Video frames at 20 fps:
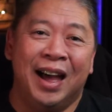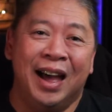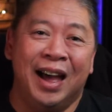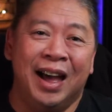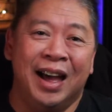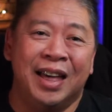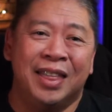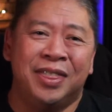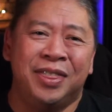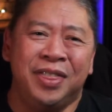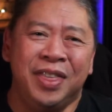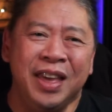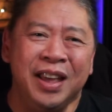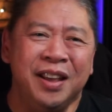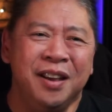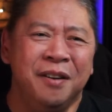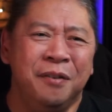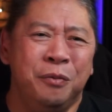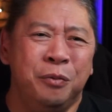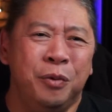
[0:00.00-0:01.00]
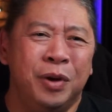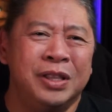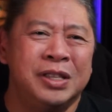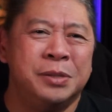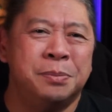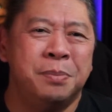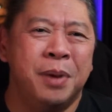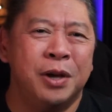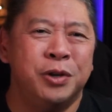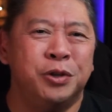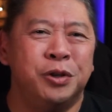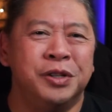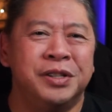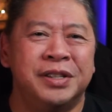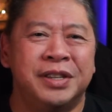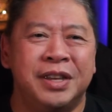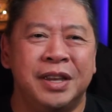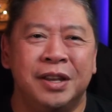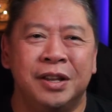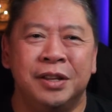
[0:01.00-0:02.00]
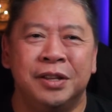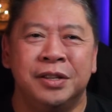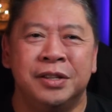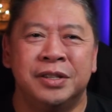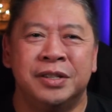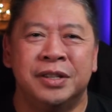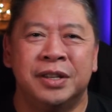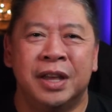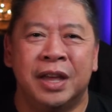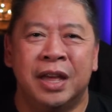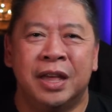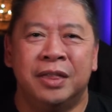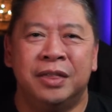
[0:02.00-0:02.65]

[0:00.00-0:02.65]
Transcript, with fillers: uh, think of what special skills